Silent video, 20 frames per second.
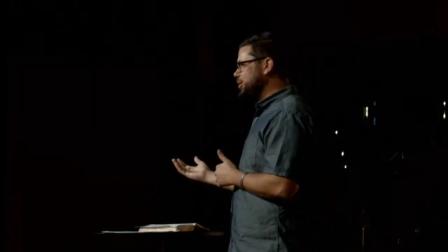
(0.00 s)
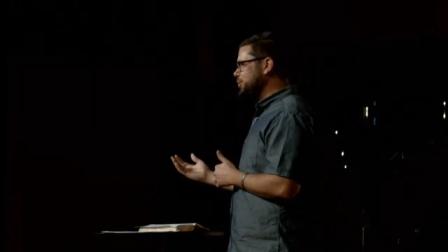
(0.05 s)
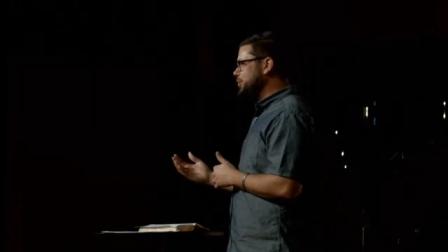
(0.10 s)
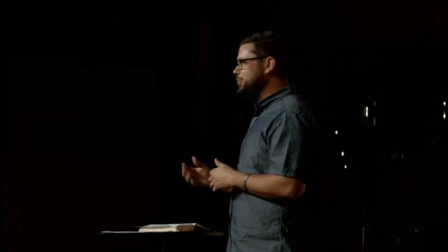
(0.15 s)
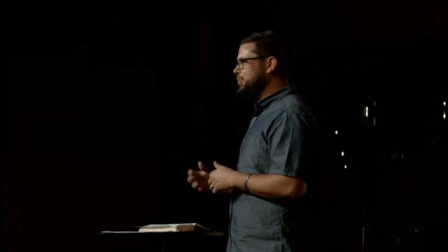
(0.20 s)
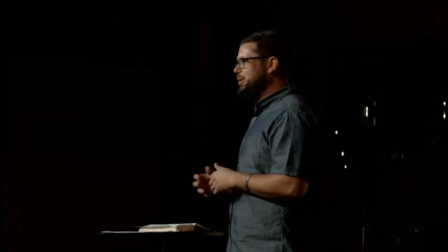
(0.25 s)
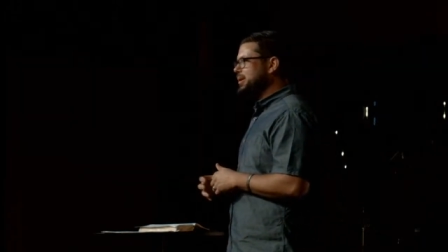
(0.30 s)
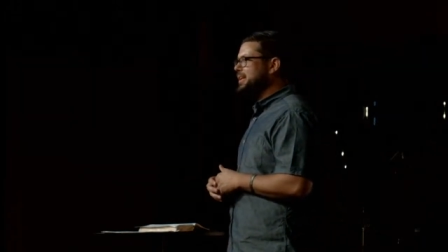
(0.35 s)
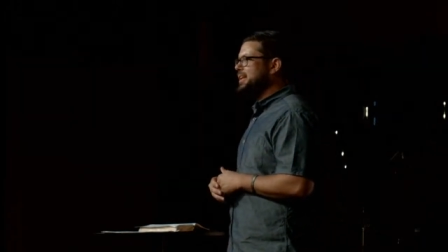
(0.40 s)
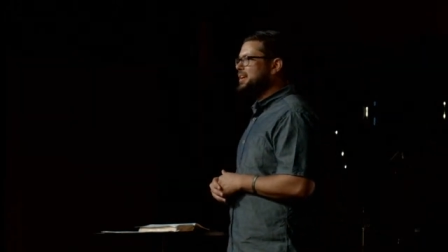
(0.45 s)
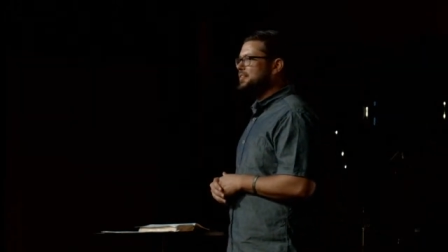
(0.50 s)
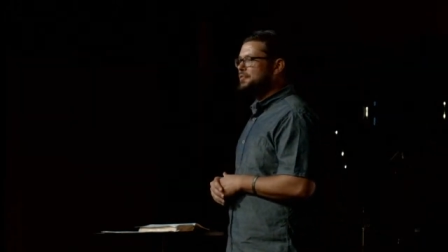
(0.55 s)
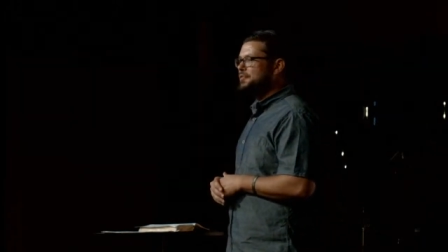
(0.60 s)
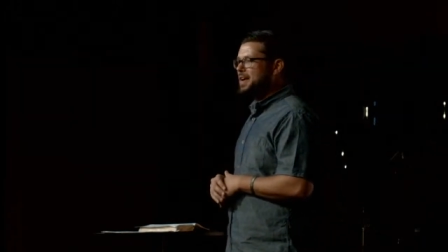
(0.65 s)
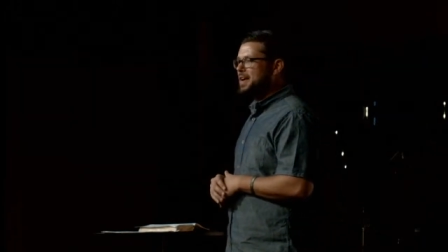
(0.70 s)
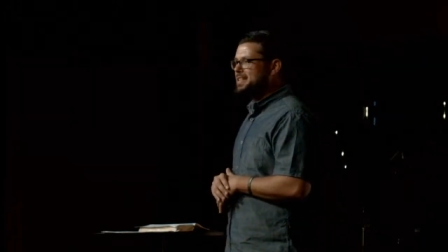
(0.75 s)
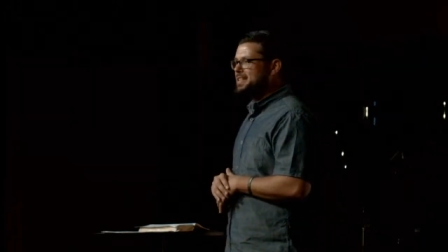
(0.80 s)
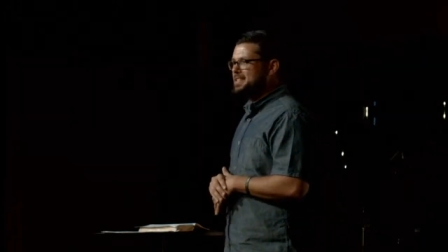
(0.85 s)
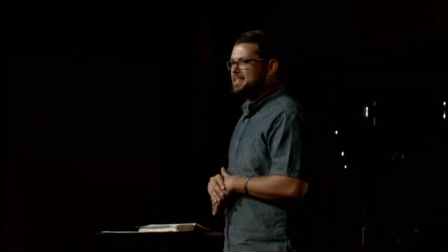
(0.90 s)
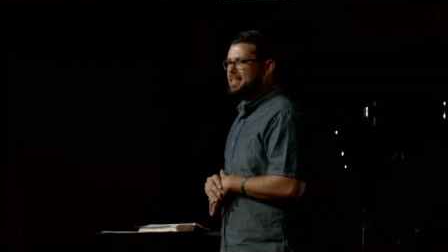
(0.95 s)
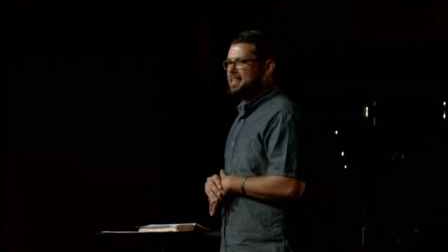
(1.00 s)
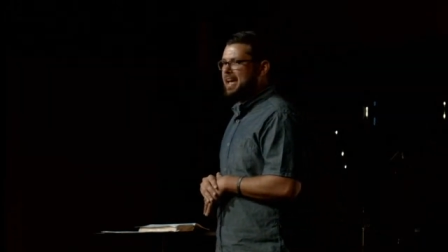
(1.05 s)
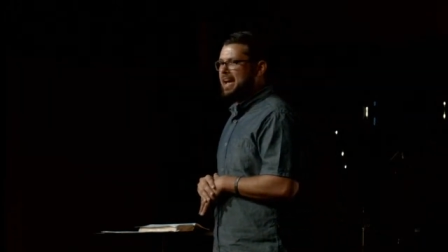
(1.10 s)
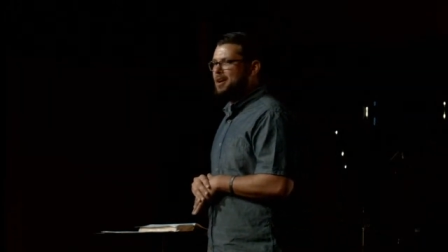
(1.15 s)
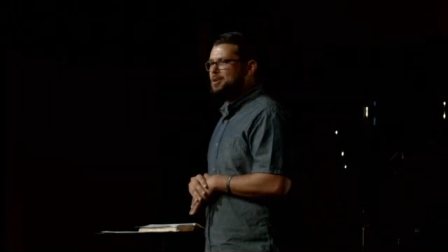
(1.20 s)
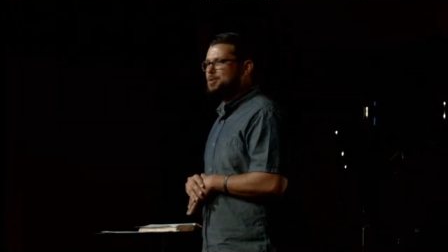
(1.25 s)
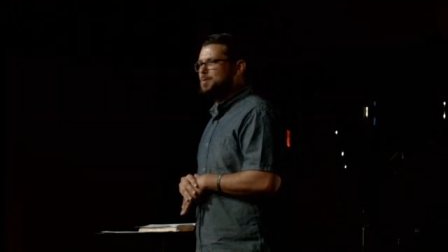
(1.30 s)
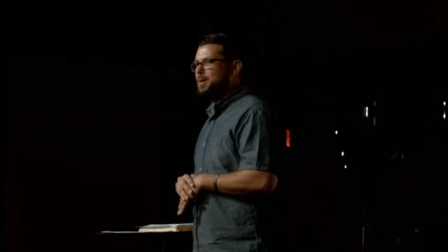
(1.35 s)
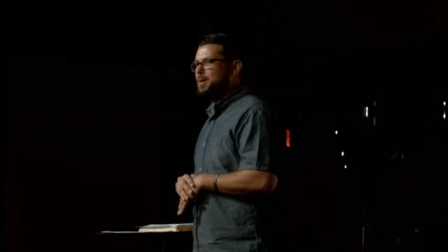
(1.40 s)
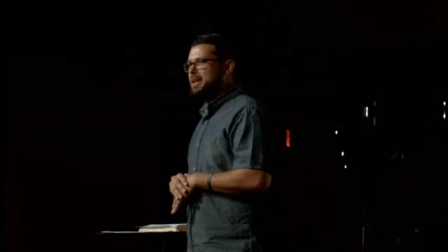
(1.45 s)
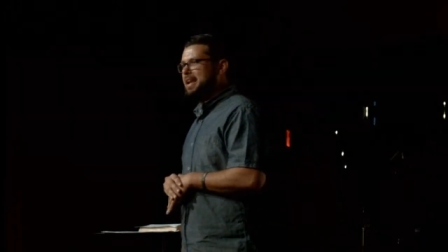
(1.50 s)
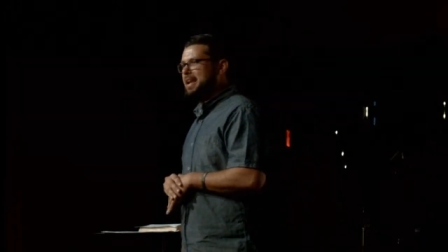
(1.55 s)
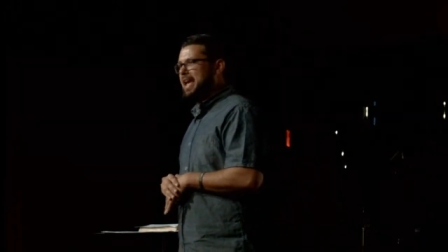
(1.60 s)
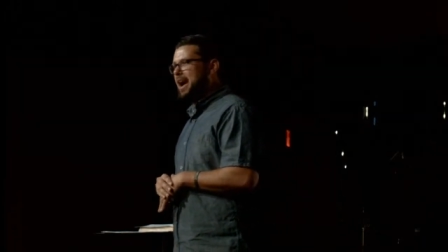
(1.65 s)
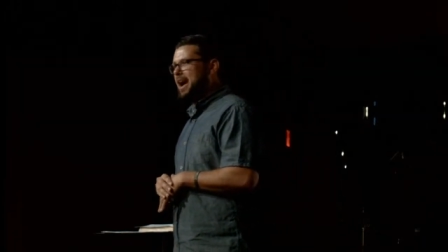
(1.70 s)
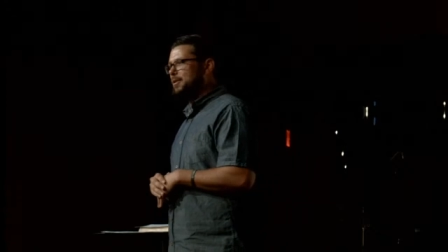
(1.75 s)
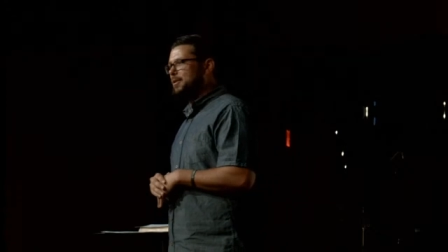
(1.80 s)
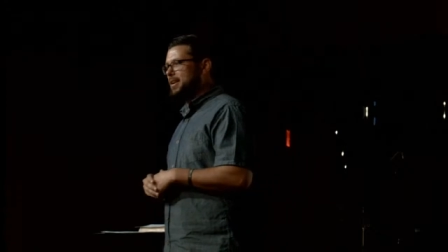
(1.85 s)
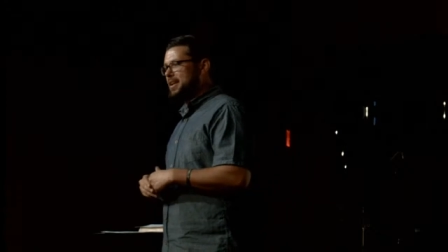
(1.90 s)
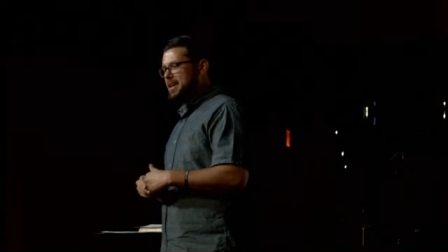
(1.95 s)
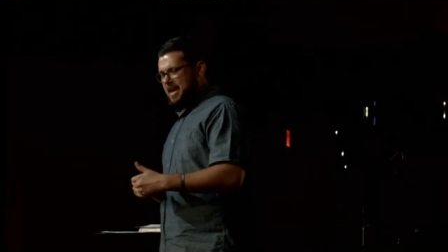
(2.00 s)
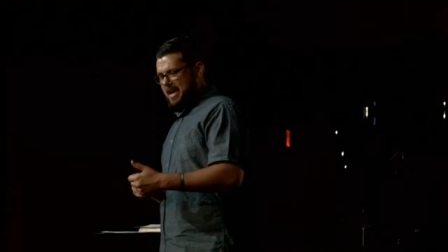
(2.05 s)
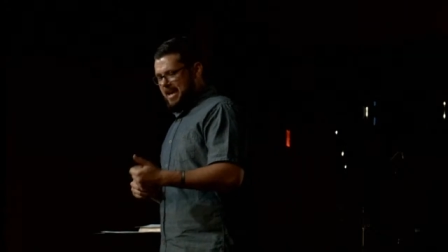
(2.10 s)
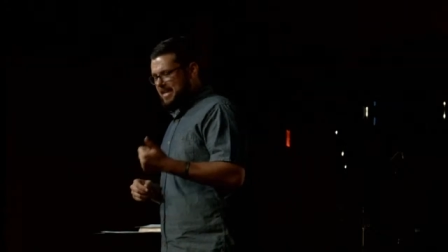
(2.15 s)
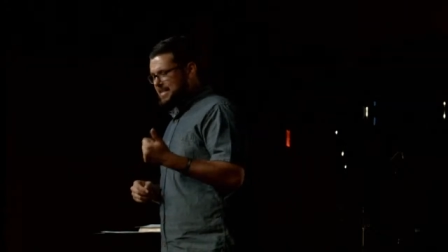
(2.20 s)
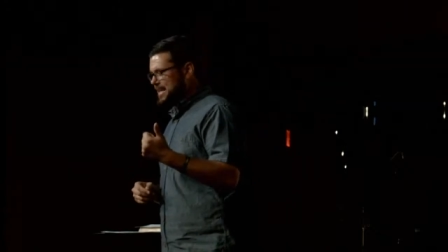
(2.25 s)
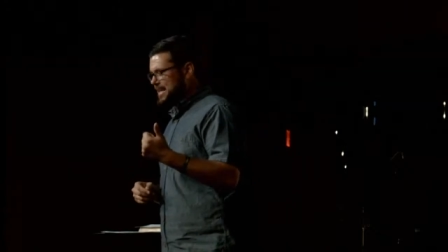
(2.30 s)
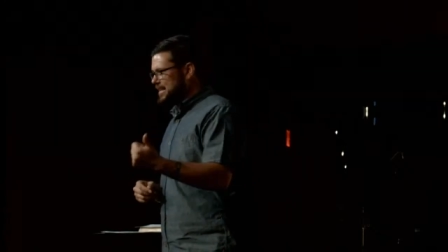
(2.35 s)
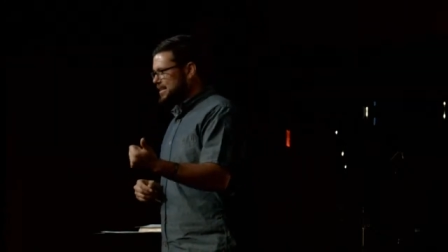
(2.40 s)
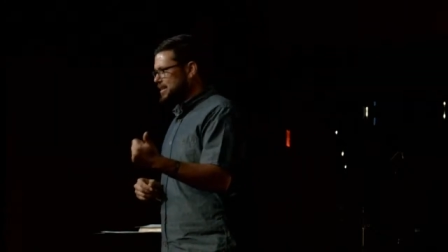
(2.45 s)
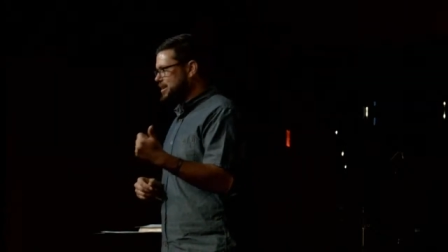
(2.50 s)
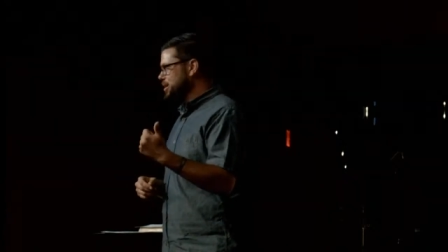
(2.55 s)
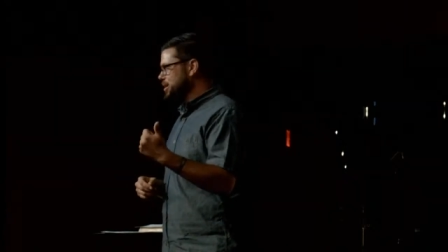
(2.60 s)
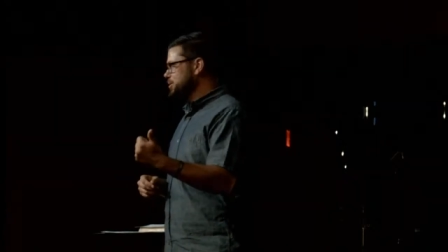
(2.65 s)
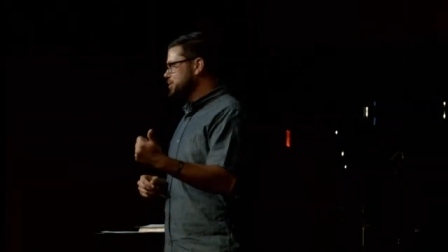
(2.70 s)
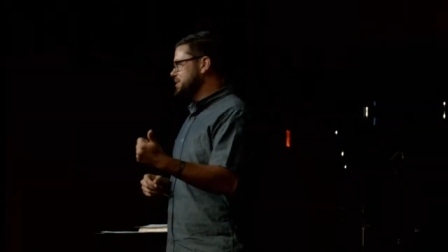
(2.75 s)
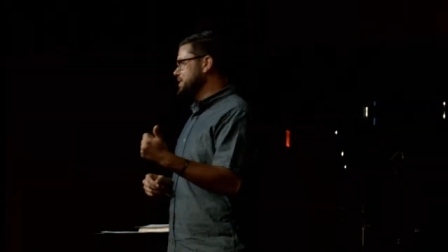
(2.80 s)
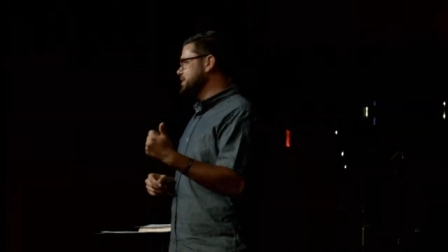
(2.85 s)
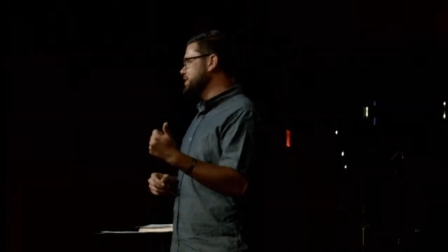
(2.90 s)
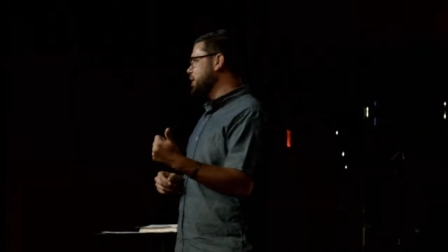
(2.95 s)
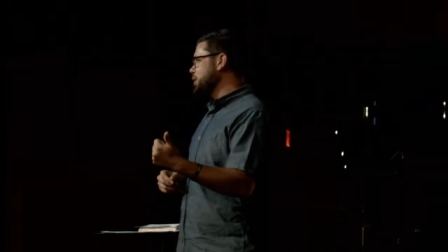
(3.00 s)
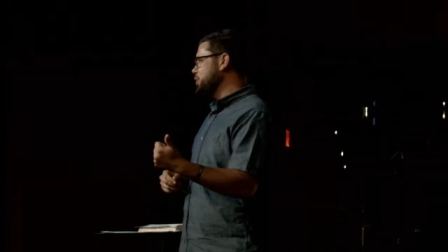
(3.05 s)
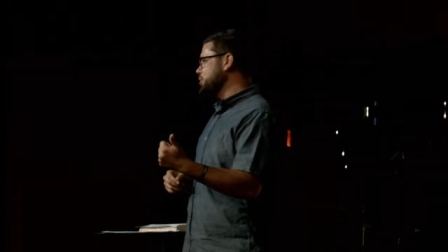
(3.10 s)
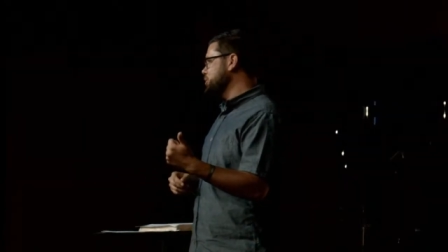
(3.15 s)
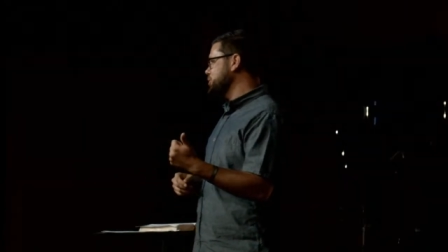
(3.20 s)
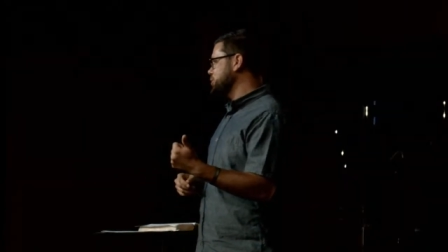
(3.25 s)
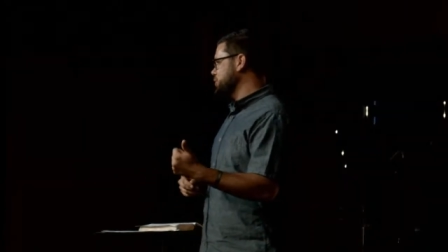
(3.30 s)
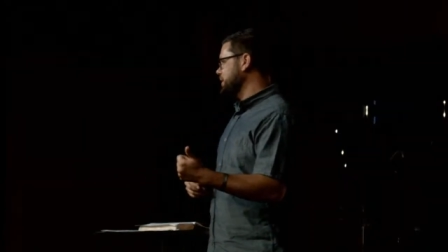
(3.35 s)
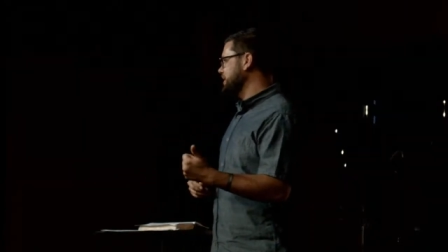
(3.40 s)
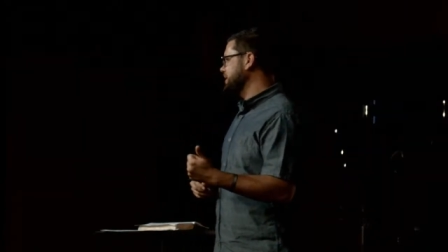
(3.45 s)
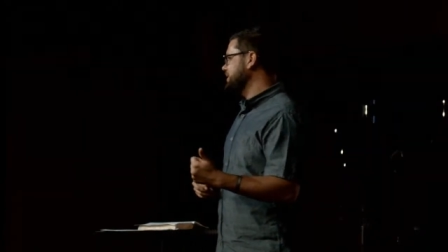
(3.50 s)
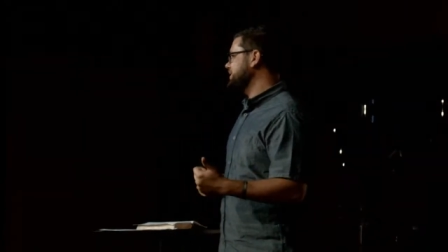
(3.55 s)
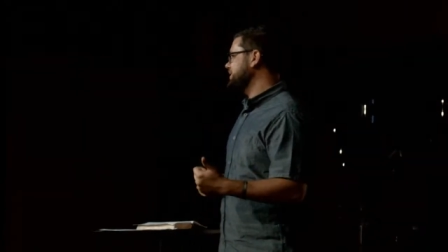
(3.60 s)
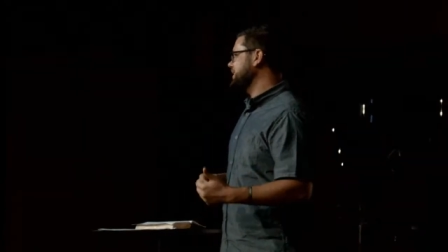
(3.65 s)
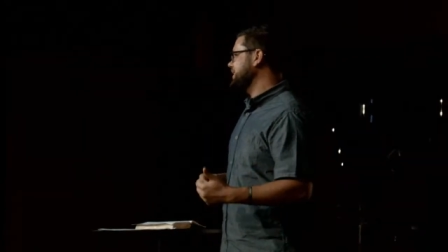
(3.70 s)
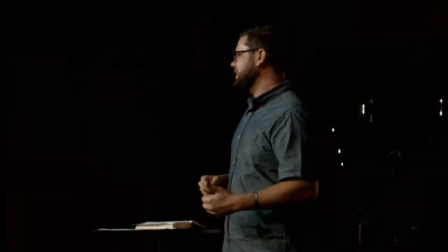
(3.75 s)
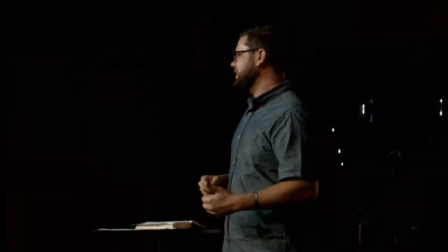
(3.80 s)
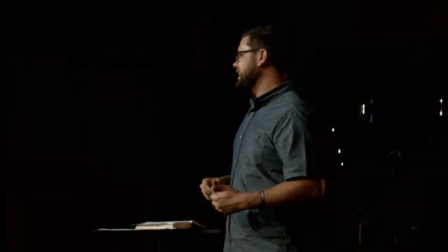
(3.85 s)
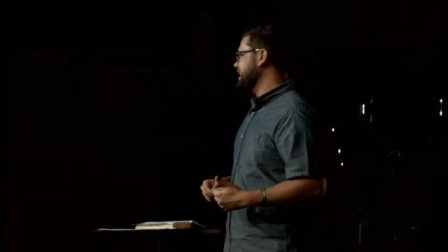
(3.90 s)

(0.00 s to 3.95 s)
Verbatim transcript: we're building a fence at the house right now, and he's getting to use his own drill and,